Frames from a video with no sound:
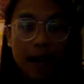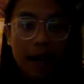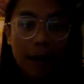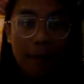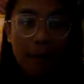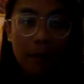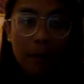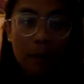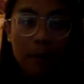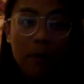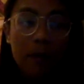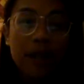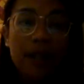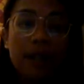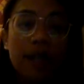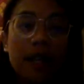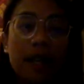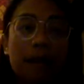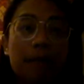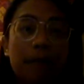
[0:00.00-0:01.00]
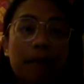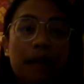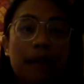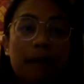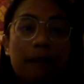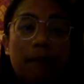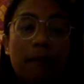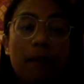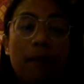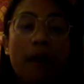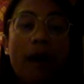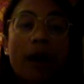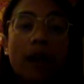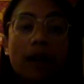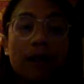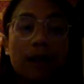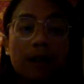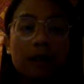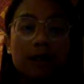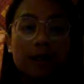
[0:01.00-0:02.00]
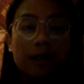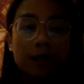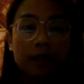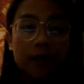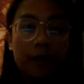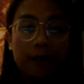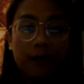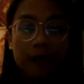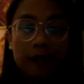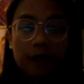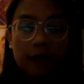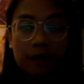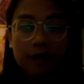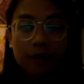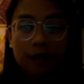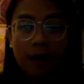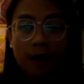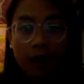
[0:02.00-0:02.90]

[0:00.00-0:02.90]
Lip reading: uprooted and being brought to the surface for